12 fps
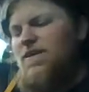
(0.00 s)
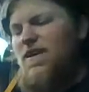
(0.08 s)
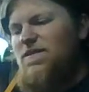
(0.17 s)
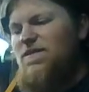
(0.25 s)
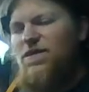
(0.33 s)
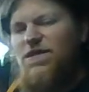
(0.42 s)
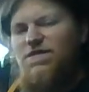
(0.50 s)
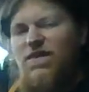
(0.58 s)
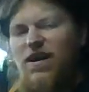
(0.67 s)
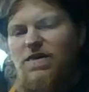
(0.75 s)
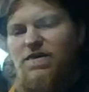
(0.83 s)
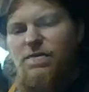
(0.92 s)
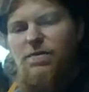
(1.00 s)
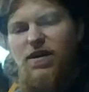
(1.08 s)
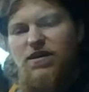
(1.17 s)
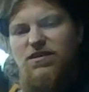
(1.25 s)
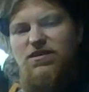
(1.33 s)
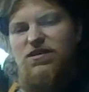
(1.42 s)
F-35
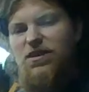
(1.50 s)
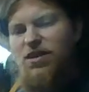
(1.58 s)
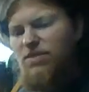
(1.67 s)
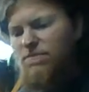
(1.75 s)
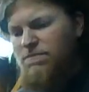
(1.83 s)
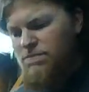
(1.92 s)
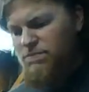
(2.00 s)
piece of shit,